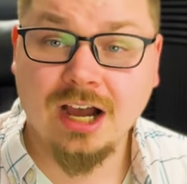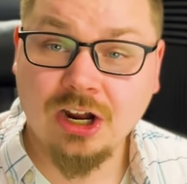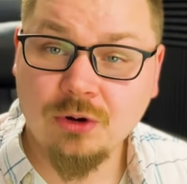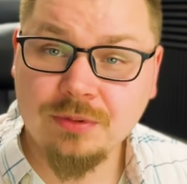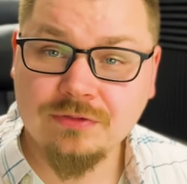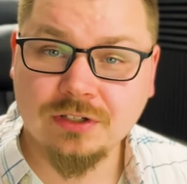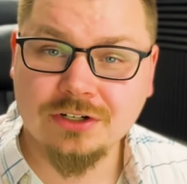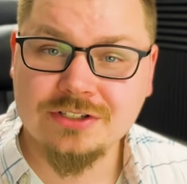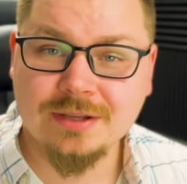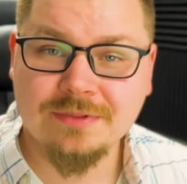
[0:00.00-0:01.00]
I hope you've
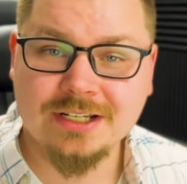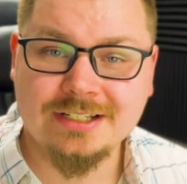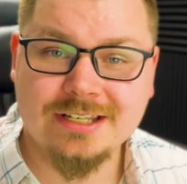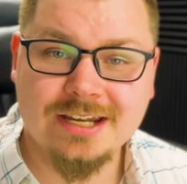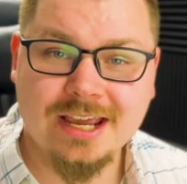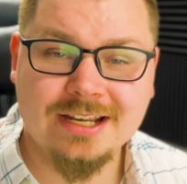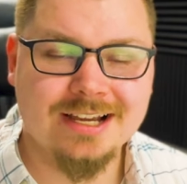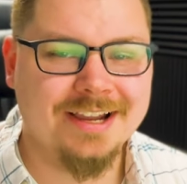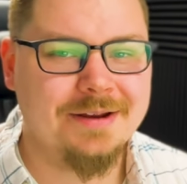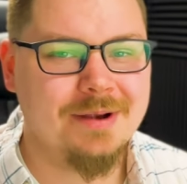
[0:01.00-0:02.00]
learned something today.
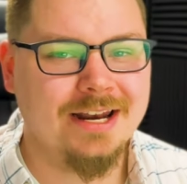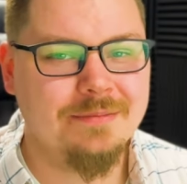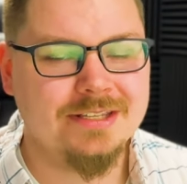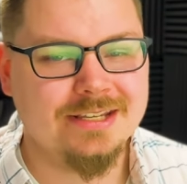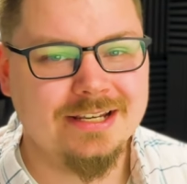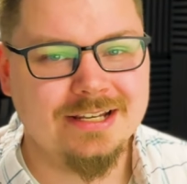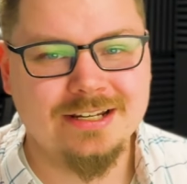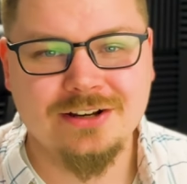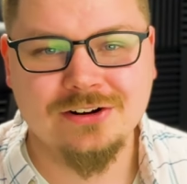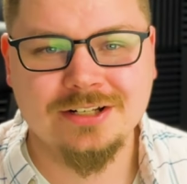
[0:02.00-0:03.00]
Again, my name is Ian
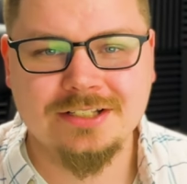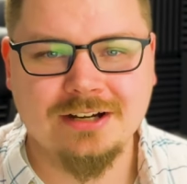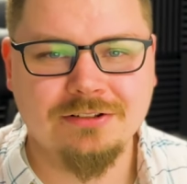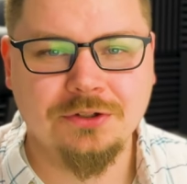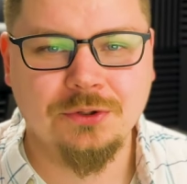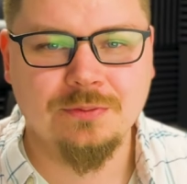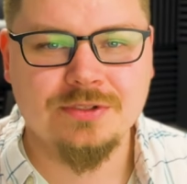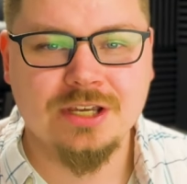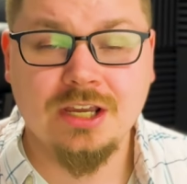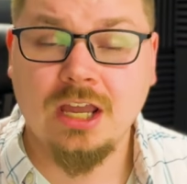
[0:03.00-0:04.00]
here at IntelliHomes.